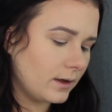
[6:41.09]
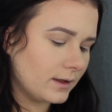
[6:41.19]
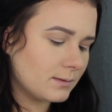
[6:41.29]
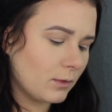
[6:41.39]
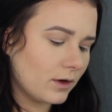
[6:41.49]

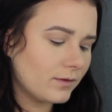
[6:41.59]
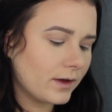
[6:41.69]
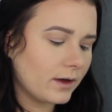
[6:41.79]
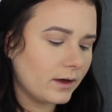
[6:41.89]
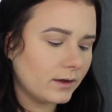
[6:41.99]
it's more of
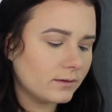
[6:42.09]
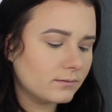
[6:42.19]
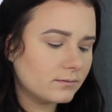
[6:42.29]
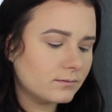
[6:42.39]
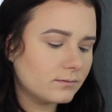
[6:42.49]
like a
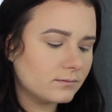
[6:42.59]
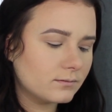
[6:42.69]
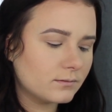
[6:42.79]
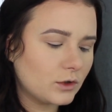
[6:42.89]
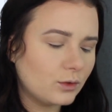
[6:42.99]

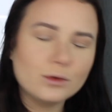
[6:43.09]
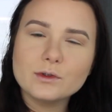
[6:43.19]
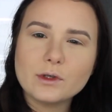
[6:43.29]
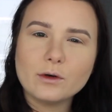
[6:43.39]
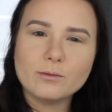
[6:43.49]
cool
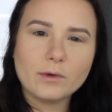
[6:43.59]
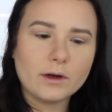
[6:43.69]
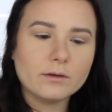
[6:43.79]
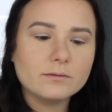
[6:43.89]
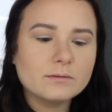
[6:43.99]
tone
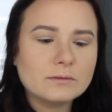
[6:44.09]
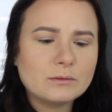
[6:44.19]
brown.